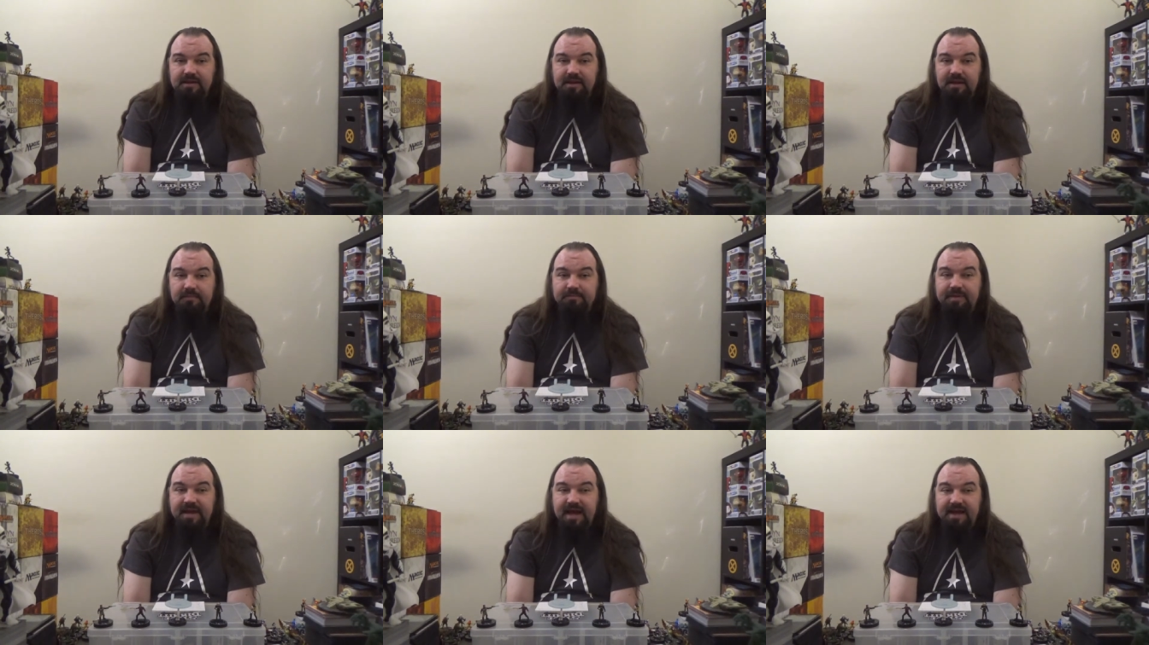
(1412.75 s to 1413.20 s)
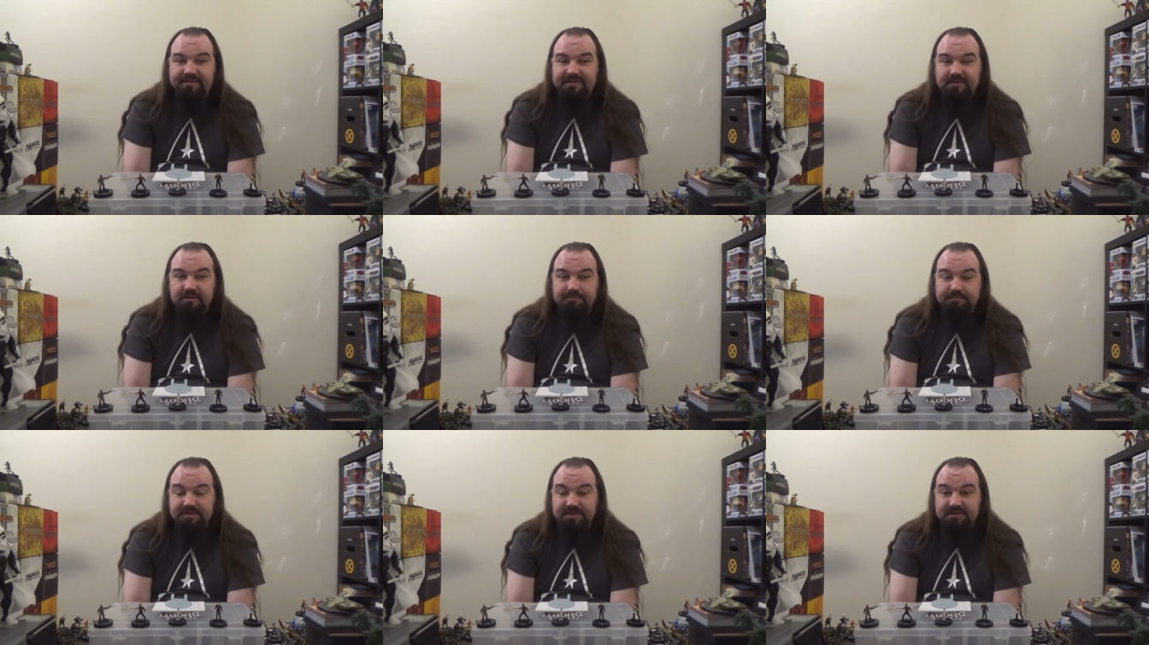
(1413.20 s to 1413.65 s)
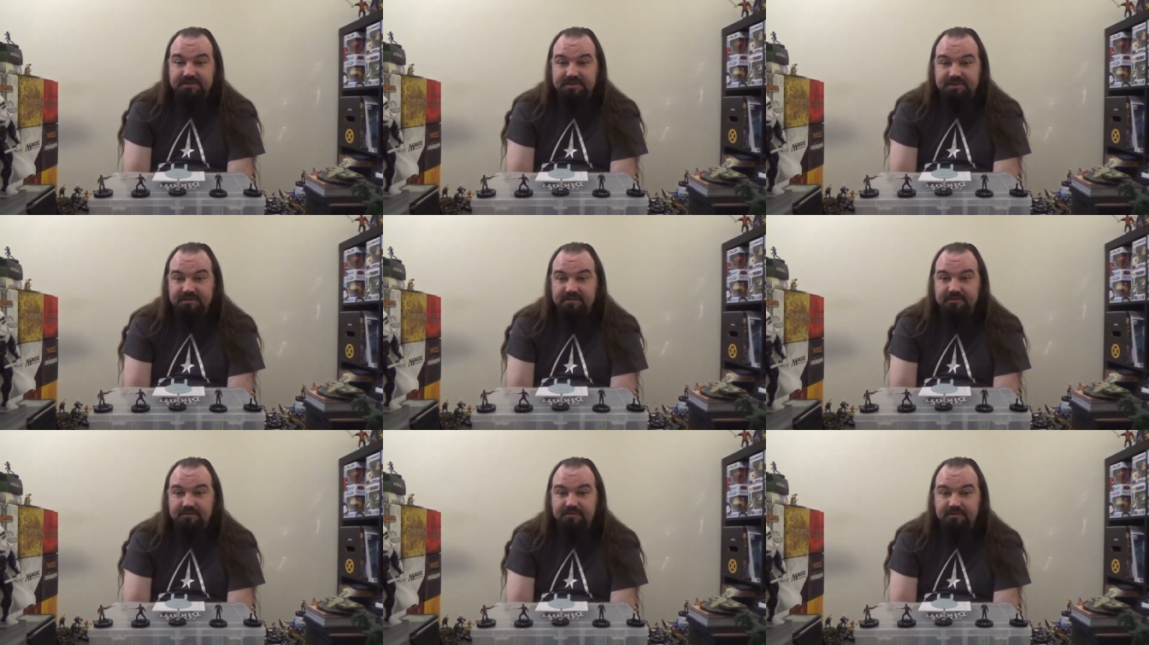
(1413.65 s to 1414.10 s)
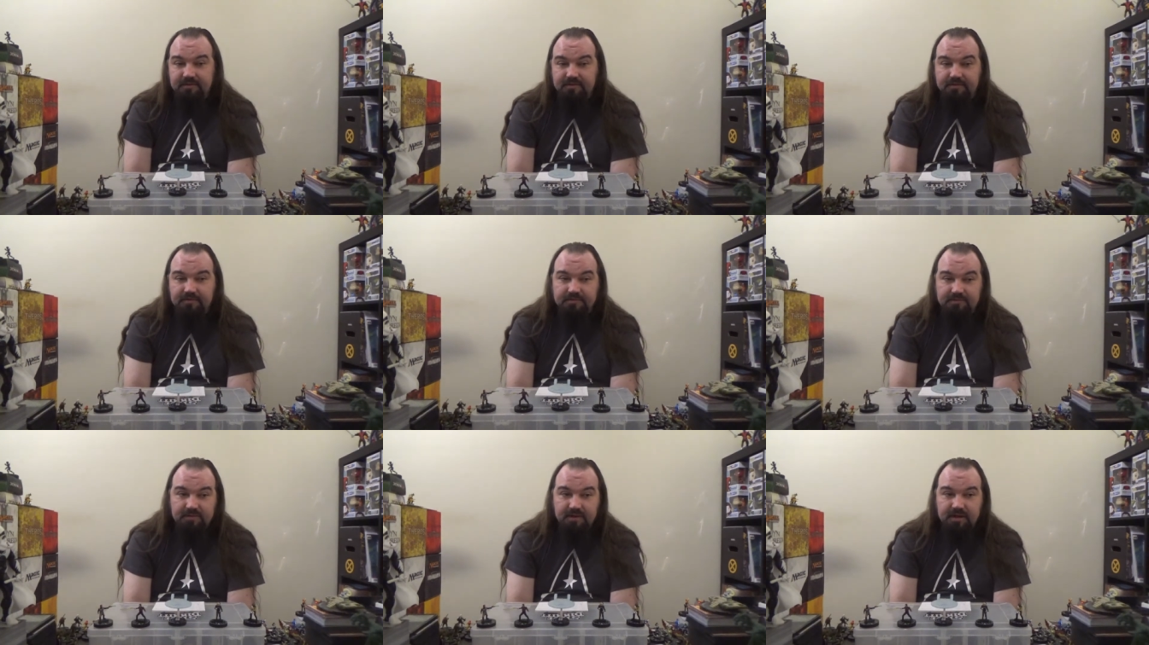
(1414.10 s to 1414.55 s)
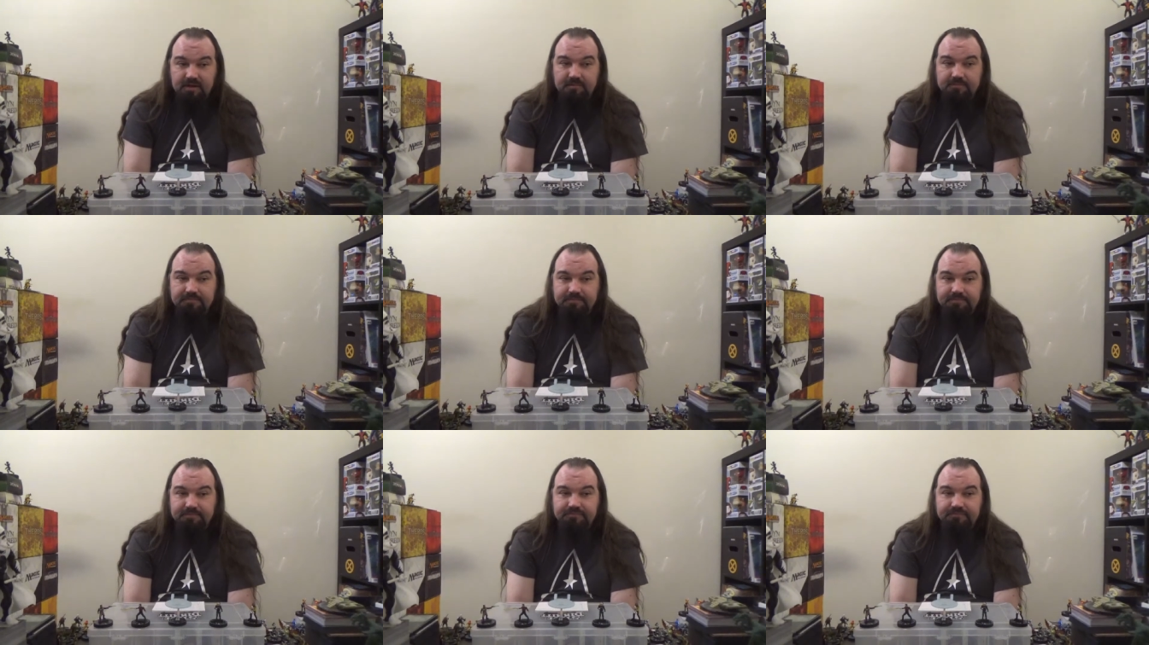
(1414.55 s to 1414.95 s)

empathic abilities as their,